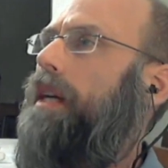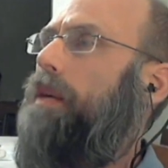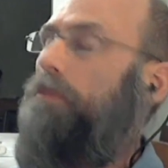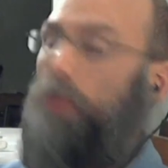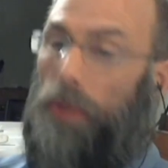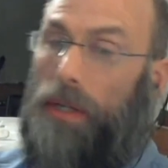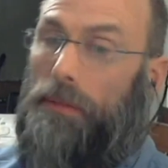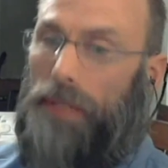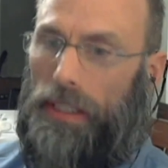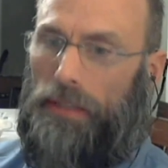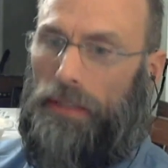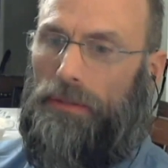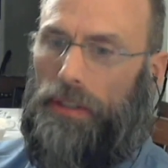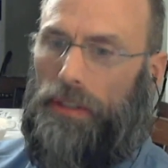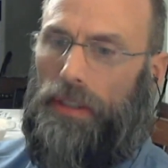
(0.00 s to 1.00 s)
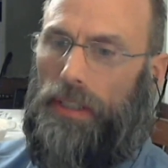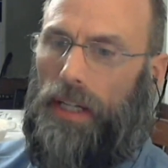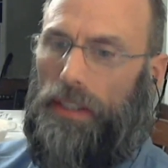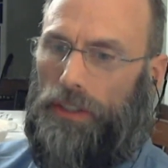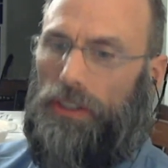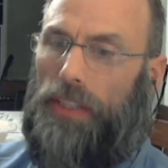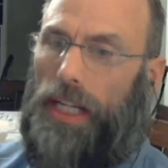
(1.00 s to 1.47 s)
primitive
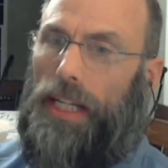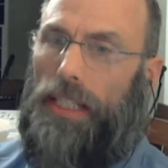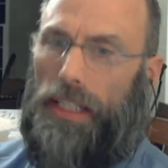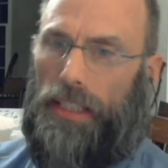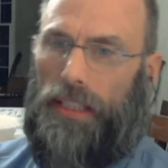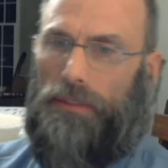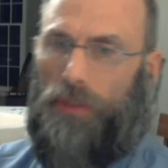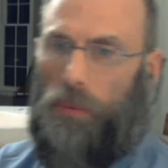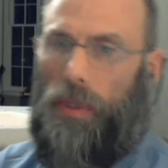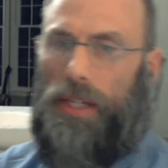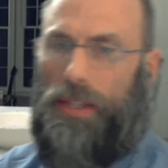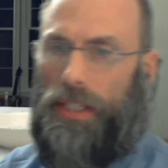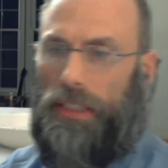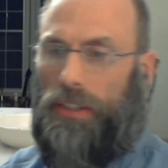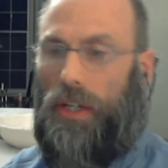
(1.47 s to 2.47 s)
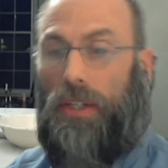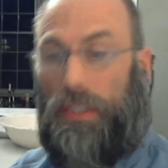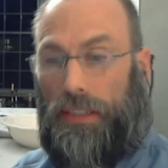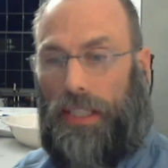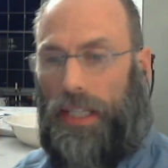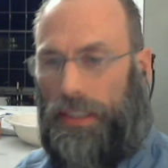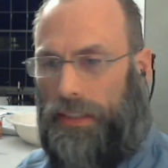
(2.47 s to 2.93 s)
understanding of the way things are in
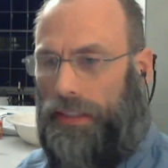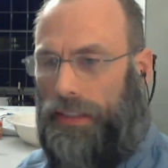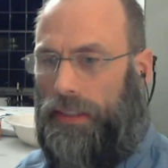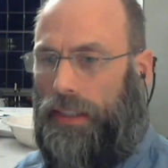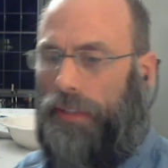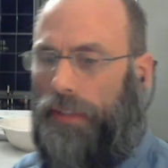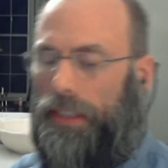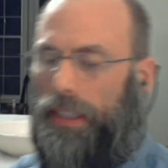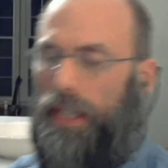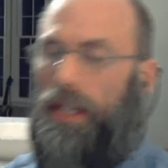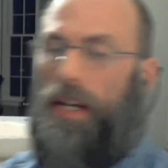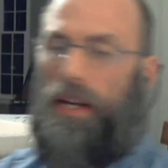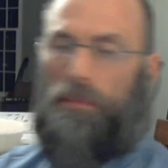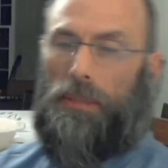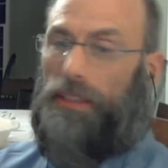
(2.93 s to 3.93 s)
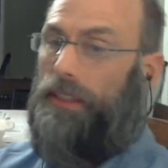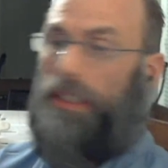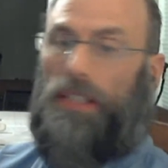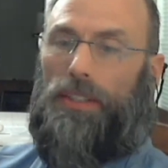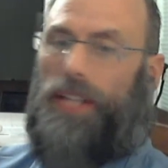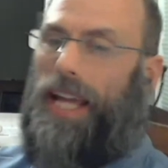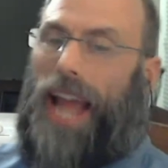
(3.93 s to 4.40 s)
science and stuff like that, but
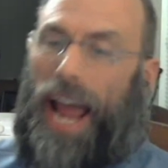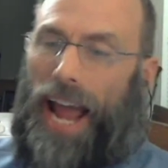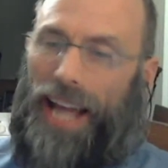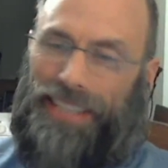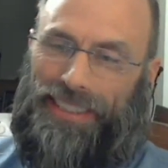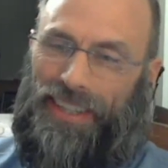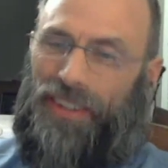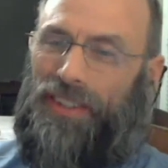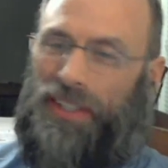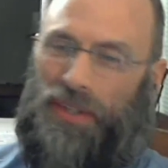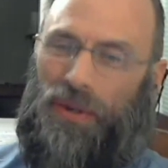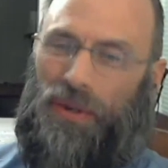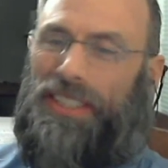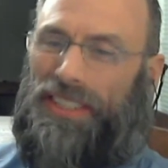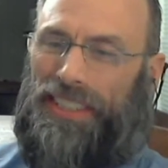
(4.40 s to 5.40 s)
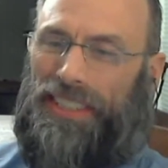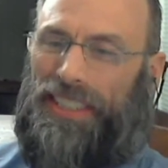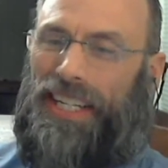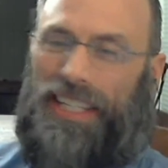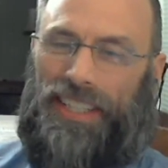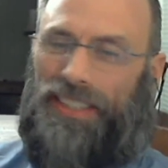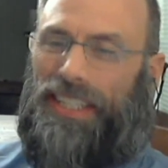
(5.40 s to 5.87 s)
still, they ask all the questions.
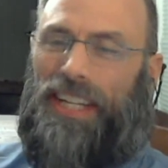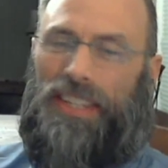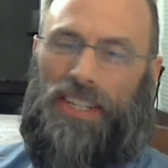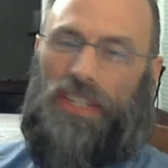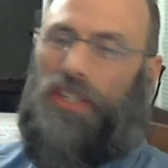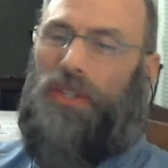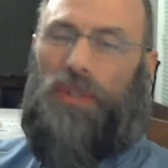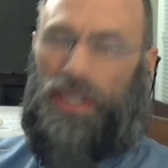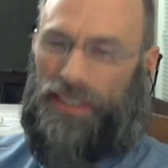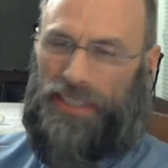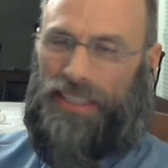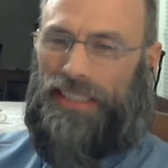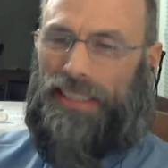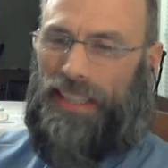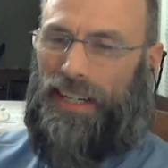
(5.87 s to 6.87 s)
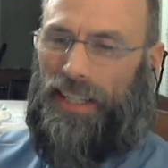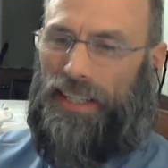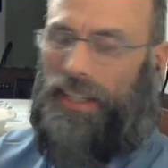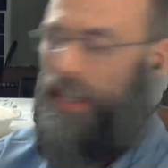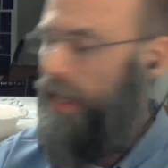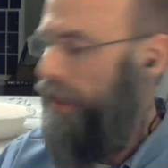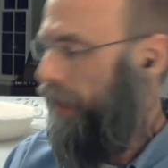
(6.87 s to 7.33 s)
There's nothing new under the sun.
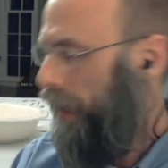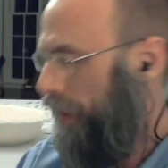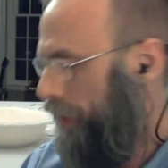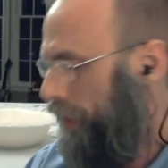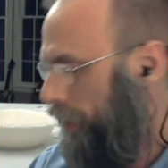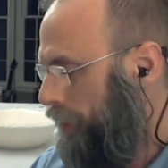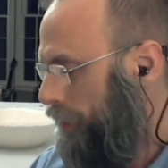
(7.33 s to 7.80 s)
There is